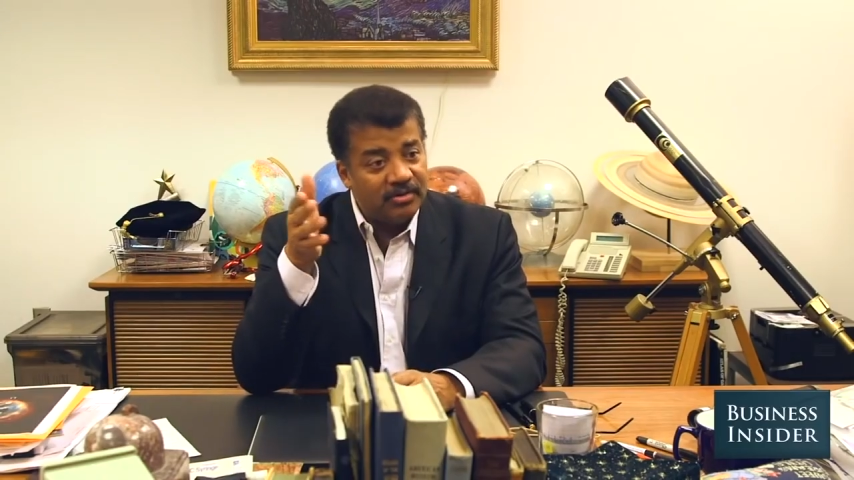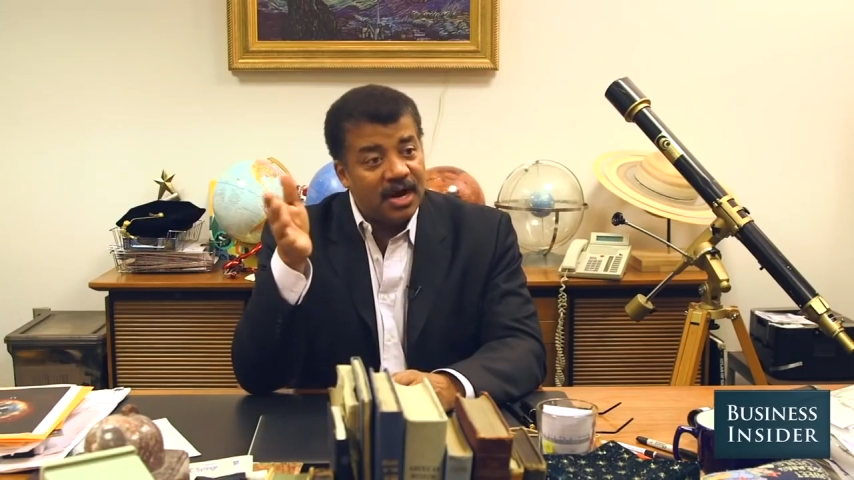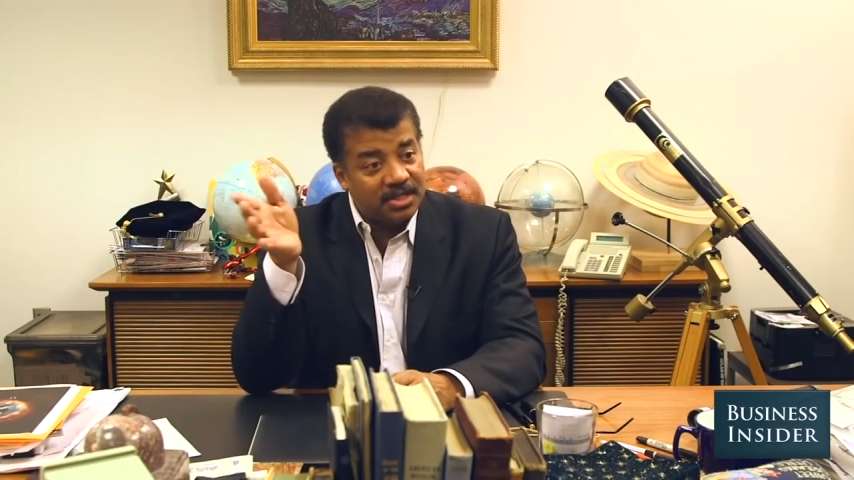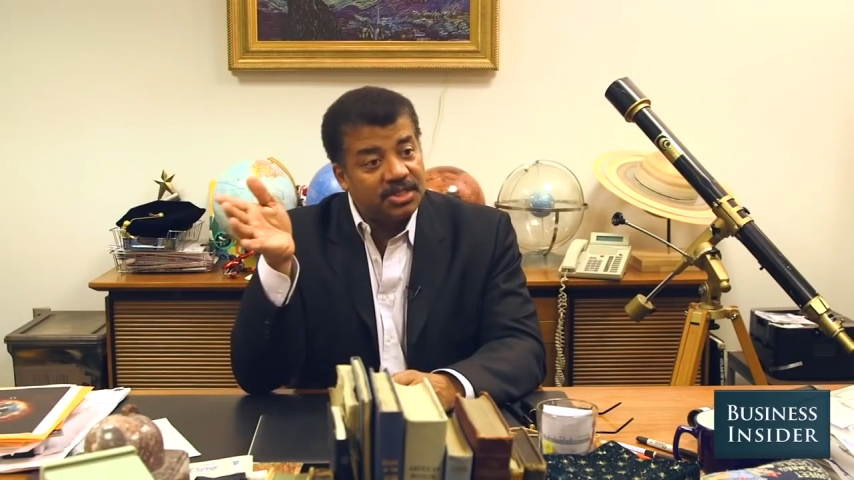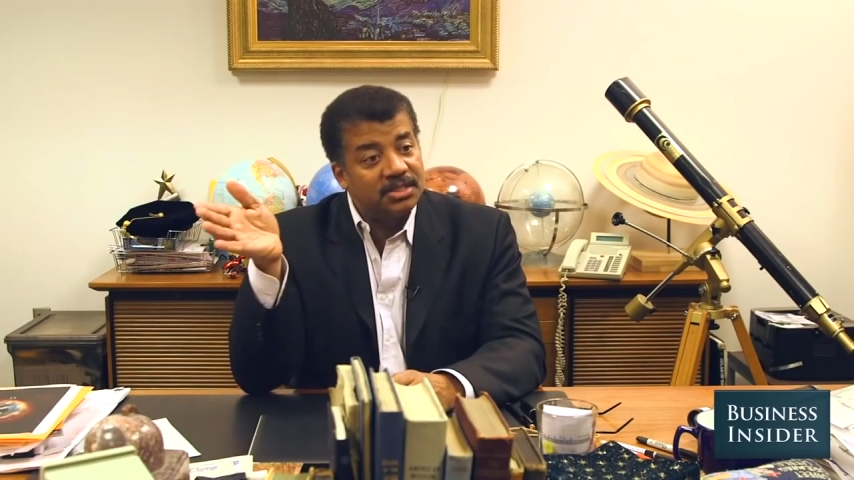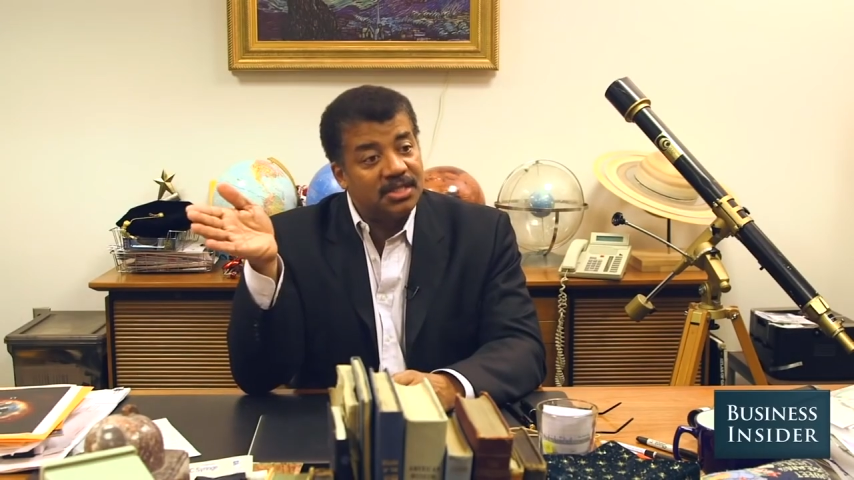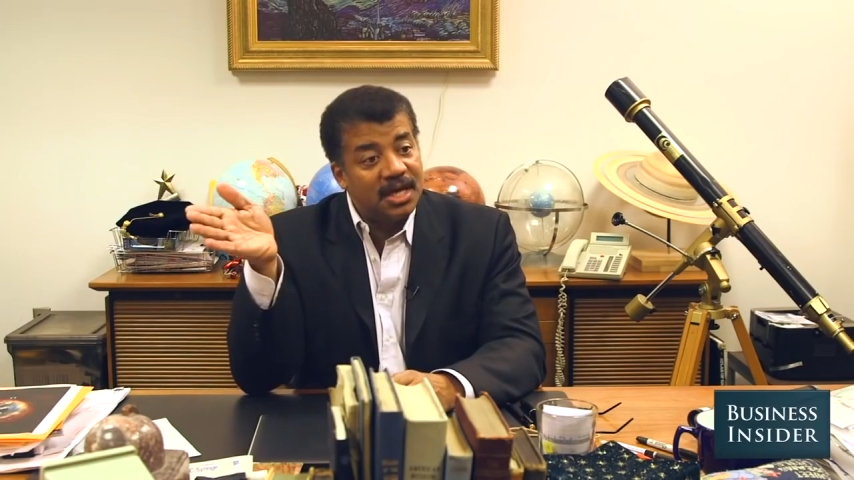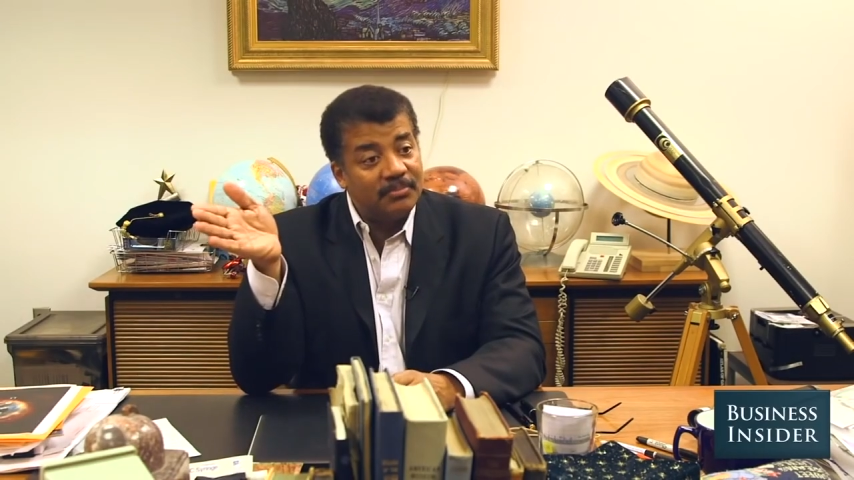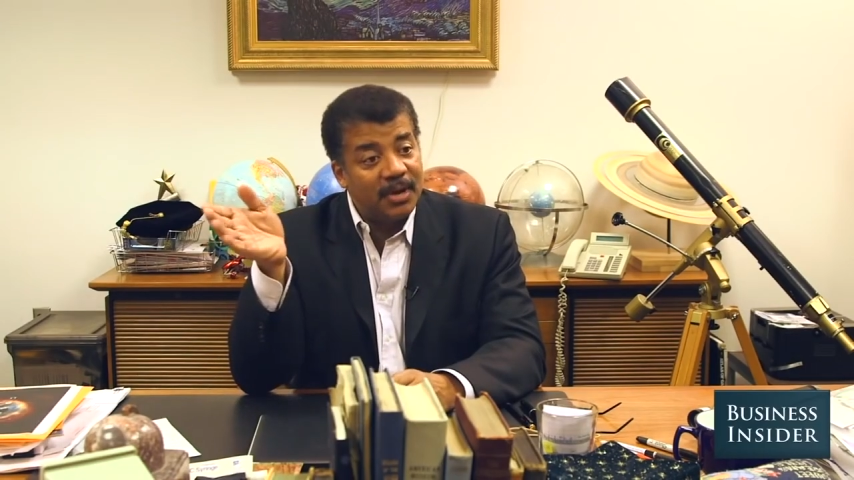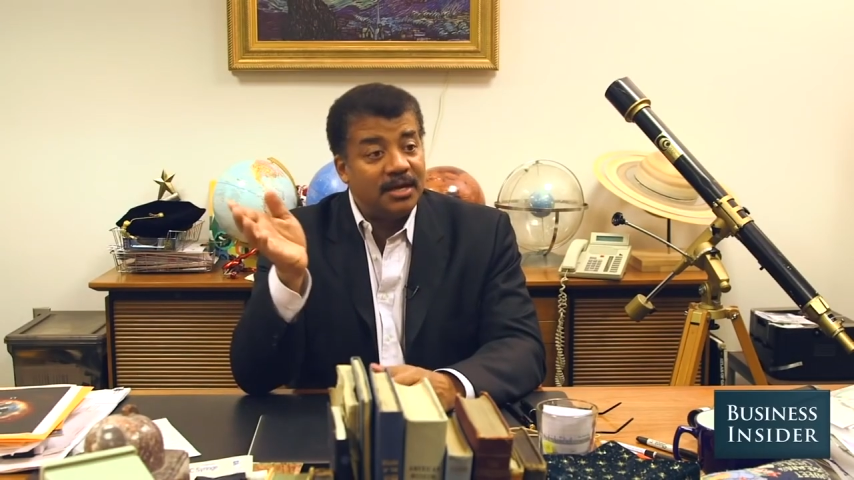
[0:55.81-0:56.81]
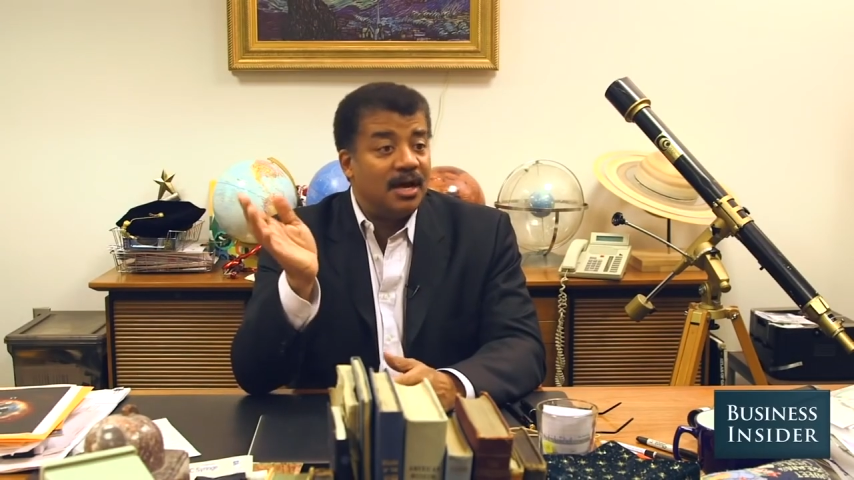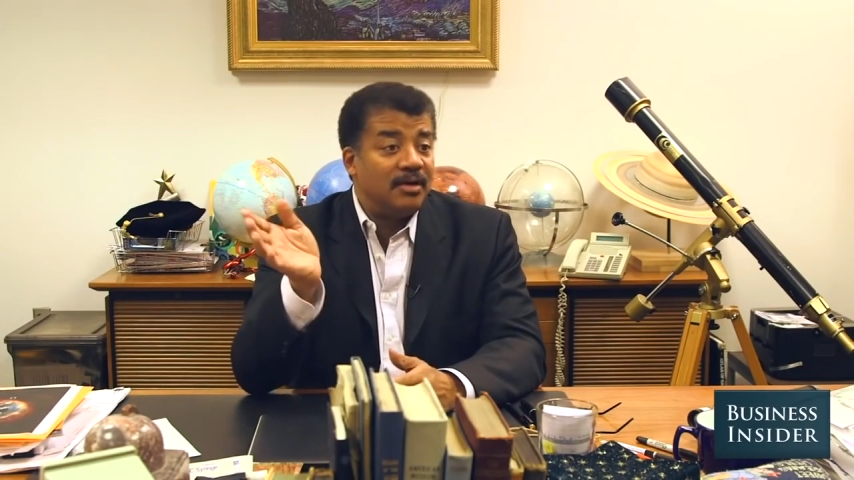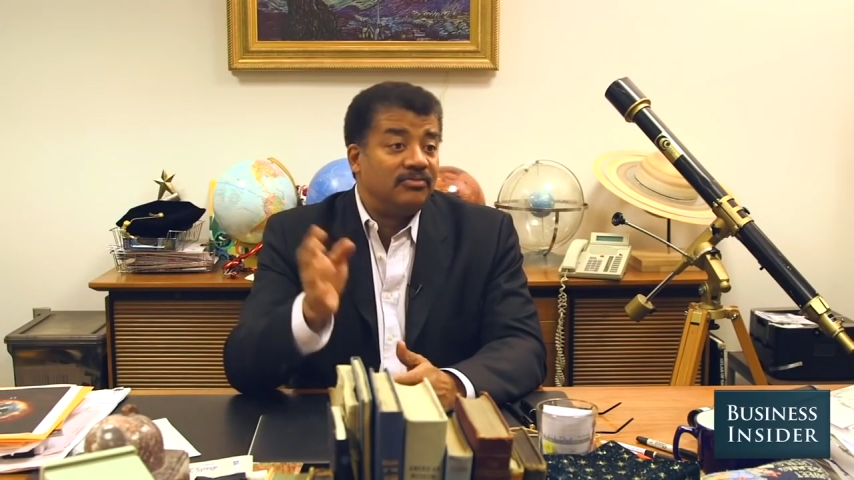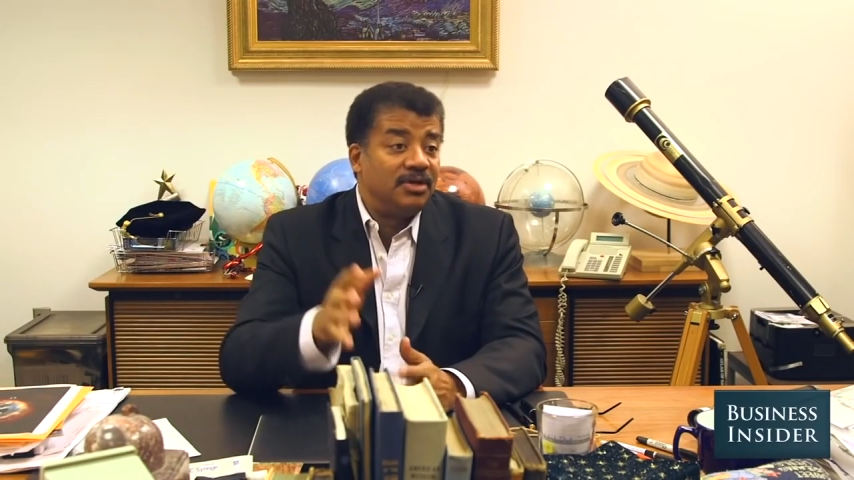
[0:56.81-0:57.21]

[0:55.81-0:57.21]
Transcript: directions that might not